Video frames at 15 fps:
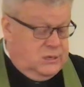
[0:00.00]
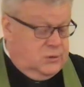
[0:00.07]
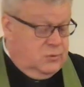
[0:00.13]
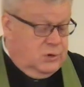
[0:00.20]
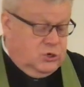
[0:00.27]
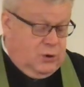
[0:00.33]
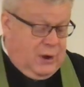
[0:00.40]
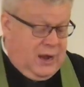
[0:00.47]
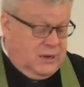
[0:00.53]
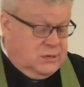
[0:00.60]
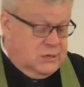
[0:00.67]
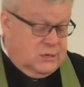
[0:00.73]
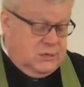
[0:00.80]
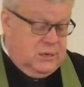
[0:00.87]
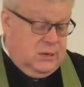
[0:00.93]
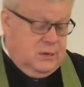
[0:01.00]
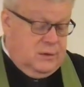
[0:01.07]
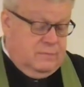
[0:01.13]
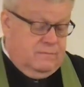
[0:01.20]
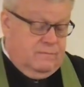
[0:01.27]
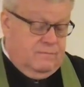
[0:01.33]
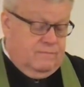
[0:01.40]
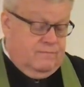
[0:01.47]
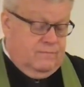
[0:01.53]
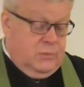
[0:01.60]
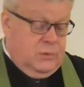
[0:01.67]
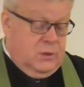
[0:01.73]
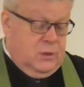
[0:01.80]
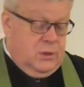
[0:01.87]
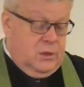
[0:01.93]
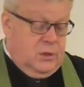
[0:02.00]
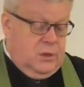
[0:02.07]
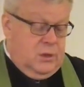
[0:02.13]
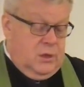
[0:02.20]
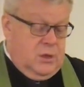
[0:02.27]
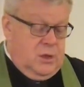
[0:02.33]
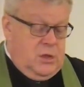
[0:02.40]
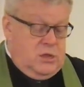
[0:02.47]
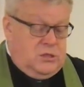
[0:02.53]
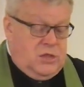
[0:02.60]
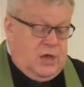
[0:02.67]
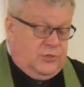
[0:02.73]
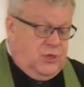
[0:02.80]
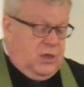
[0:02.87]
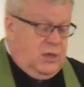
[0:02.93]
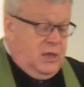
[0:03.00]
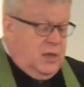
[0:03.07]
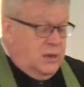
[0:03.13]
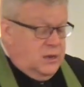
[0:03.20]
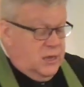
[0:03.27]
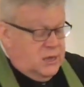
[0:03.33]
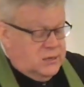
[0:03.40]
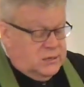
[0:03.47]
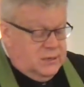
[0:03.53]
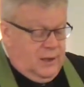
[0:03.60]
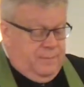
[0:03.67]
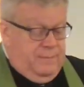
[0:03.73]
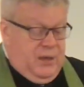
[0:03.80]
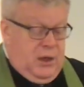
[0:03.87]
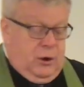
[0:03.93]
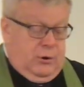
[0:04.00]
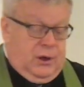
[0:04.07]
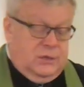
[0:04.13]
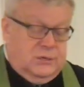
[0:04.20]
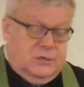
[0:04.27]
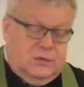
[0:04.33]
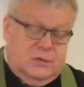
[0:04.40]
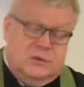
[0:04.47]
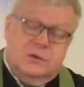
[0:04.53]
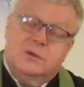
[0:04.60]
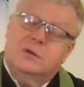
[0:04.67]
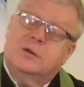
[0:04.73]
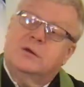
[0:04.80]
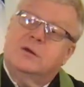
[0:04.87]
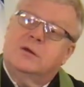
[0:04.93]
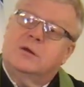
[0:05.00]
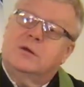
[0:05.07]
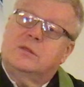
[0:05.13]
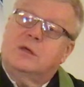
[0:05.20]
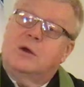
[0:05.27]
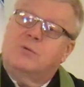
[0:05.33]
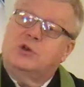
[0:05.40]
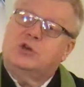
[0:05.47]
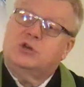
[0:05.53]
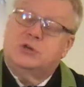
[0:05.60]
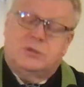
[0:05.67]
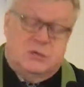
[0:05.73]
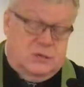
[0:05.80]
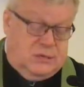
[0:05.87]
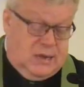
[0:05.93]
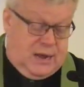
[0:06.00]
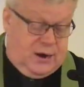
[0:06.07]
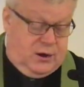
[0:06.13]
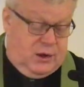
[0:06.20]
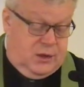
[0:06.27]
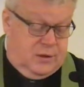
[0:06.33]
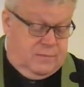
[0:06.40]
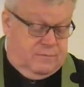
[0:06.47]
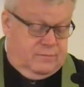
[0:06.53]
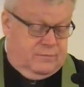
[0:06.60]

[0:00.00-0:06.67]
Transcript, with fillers: to attract us to him nothing in his appearance that we should desire him.